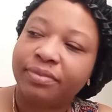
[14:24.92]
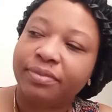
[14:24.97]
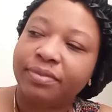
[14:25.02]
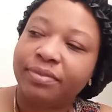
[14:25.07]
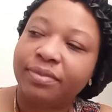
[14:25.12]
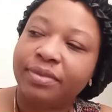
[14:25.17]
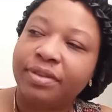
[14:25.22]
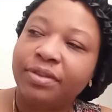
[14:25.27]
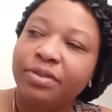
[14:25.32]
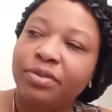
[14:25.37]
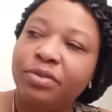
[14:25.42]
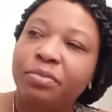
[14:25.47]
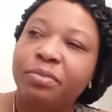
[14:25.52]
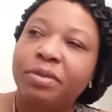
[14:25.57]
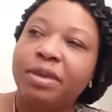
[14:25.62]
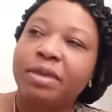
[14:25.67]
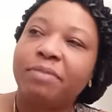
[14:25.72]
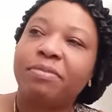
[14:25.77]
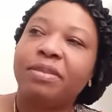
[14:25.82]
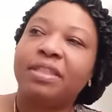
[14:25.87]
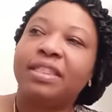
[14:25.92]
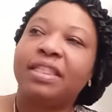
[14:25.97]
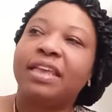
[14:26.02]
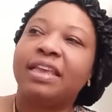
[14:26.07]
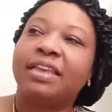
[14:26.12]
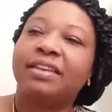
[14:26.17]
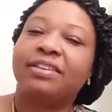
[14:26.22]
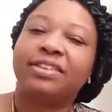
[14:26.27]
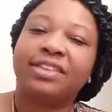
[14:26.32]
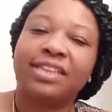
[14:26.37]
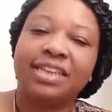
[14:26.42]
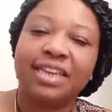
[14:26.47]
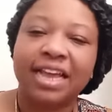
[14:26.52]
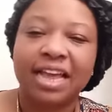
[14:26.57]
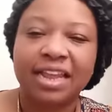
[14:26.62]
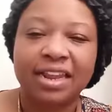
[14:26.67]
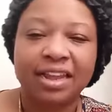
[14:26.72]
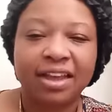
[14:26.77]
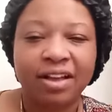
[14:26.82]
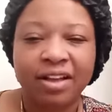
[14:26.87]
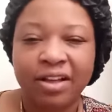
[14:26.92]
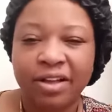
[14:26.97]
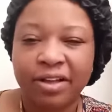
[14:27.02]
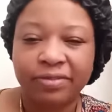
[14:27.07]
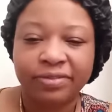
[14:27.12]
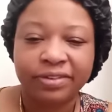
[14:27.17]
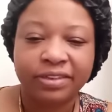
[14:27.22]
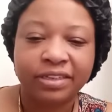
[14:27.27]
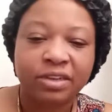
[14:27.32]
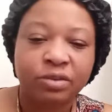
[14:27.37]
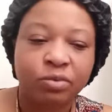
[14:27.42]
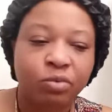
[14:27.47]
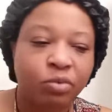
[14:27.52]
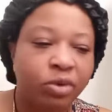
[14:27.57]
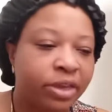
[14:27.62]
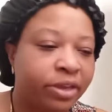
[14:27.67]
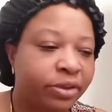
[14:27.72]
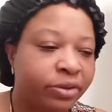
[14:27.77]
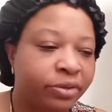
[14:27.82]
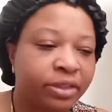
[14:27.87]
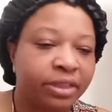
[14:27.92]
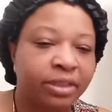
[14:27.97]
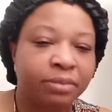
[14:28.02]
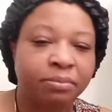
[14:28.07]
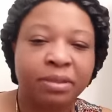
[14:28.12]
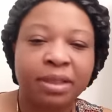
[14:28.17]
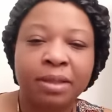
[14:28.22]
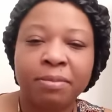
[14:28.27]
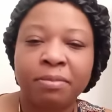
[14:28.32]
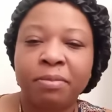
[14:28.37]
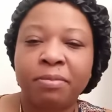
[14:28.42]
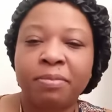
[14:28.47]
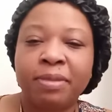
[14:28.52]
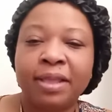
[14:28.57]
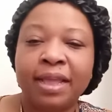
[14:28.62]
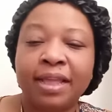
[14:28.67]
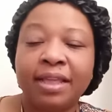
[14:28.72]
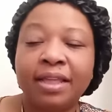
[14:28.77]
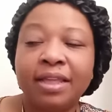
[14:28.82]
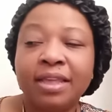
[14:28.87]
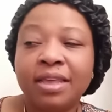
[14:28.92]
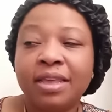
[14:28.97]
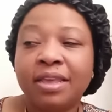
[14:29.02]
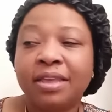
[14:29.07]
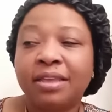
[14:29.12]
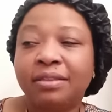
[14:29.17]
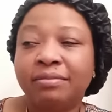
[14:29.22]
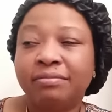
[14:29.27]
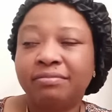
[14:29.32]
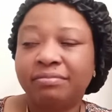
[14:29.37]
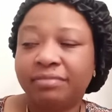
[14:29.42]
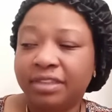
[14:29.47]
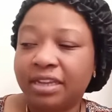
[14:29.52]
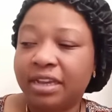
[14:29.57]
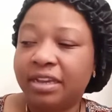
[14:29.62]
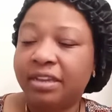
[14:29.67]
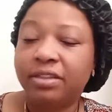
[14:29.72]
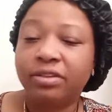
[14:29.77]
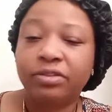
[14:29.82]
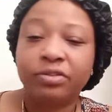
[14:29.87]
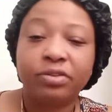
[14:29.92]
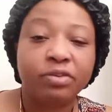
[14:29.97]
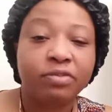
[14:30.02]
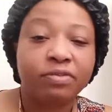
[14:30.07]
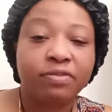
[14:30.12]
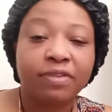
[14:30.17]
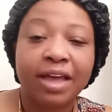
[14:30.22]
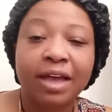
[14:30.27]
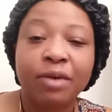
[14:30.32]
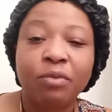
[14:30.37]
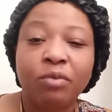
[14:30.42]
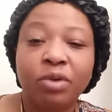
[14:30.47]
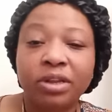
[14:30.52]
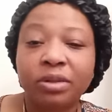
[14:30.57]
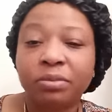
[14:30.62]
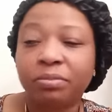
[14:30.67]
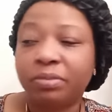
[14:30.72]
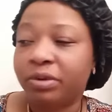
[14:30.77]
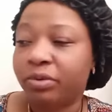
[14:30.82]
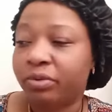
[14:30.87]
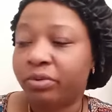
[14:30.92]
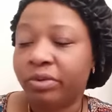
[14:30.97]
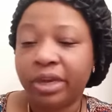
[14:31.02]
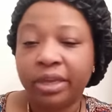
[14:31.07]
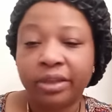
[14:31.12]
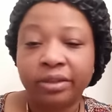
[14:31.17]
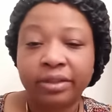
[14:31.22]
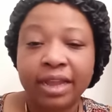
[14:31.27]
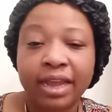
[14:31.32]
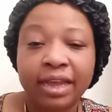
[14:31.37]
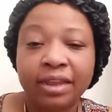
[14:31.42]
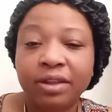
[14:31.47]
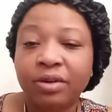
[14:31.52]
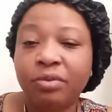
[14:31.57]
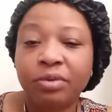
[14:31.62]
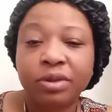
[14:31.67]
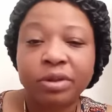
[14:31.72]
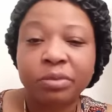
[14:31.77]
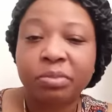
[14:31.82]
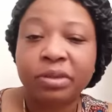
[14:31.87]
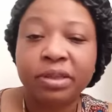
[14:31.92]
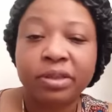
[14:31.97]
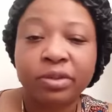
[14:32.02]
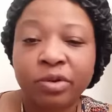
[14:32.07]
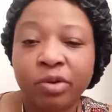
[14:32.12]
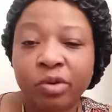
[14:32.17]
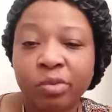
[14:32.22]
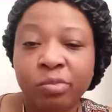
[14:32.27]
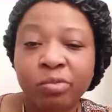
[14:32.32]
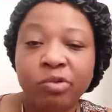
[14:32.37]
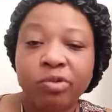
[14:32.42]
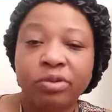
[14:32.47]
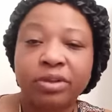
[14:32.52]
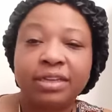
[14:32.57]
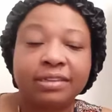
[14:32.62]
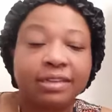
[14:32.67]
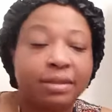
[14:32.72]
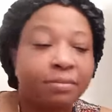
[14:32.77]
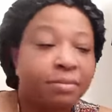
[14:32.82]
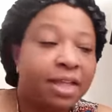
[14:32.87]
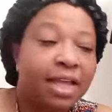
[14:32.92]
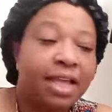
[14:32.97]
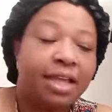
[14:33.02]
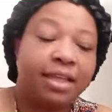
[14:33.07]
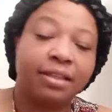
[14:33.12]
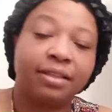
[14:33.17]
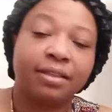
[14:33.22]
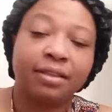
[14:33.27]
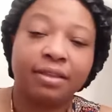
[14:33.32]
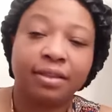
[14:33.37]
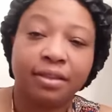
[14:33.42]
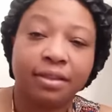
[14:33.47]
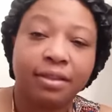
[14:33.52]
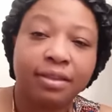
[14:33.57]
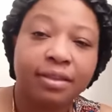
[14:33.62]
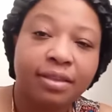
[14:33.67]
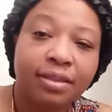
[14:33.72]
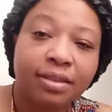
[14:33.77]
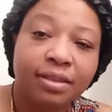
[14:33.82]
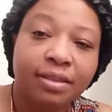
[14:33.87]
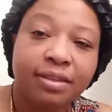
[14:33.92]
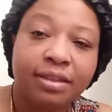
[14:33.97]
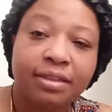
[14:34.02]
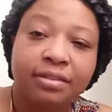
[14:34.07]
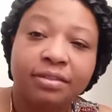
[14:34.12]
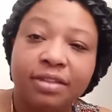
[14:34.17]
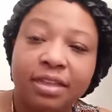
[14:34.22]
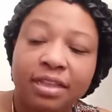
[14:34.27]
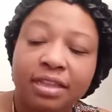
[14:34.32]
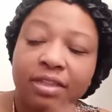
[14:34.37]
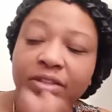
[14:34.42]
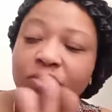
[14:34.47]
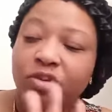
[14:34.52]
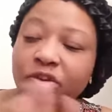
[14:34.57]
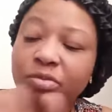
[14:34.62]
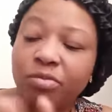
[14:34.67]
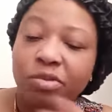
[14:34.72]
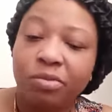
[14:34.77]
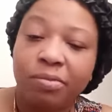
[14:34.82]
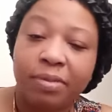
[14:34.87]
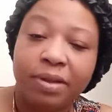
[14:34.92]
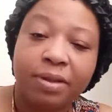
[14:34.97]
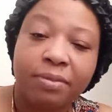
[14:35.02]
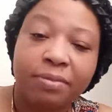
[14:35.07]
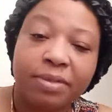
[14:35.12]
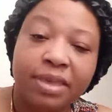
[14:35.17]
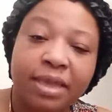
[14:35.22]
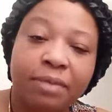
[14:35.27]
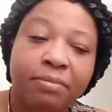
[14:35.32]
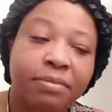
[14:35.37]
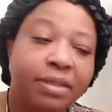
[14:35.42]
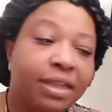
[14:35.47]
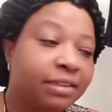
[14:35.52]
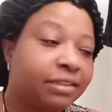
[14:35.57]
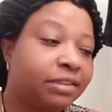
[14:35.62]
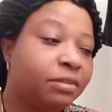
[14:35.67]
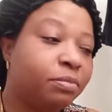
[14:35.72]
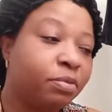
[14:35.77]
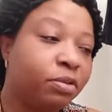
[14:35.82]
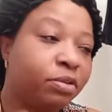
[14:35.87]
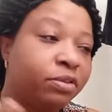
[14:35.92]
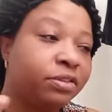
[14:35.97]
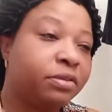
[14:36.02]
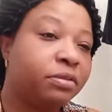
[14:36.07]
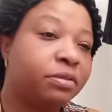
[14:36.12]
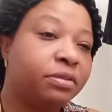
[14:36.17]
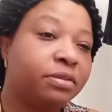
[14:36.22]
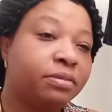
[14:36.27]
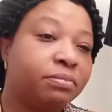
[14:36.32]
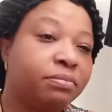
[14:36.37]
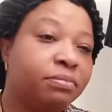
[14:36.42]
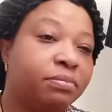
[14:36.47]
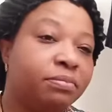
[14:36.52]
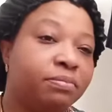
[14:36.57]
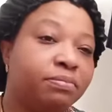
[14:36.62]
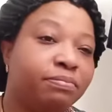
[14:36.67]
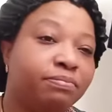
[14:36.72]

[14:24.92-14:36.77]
you may be thinking she kind of off, she weird, and blah blah blah. Let me tell you the truth. I want to be weird. I don't want to be normal because I'm not. There's nothing normal about me. I'm not supposed to